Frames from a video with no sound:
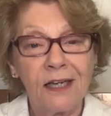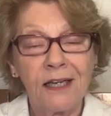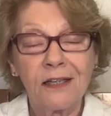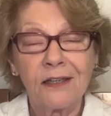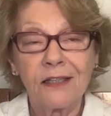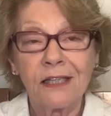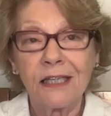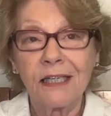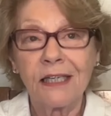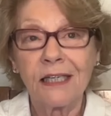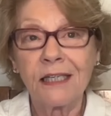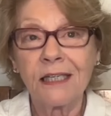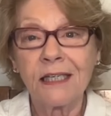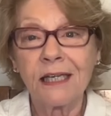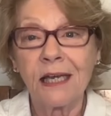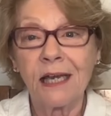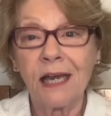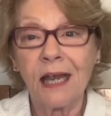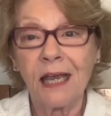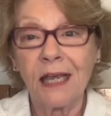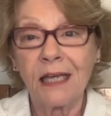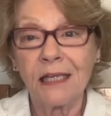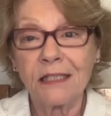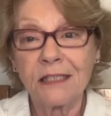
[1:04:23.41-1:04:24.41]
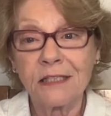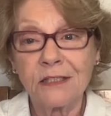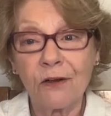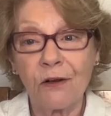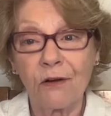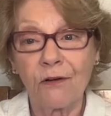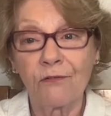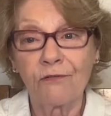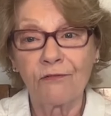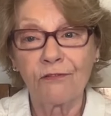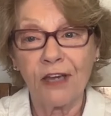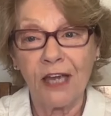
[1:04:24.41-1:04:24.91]
the hidden layers
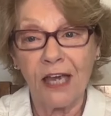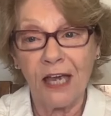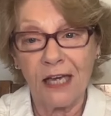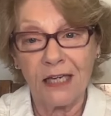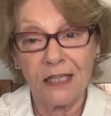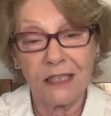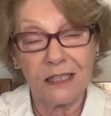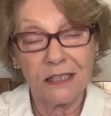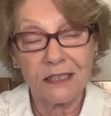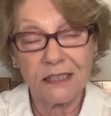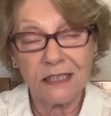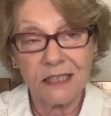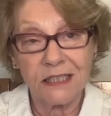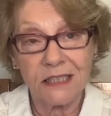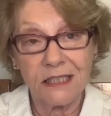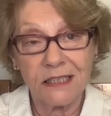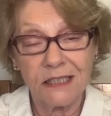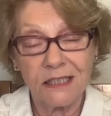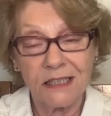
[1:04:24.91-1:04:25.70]
of reality,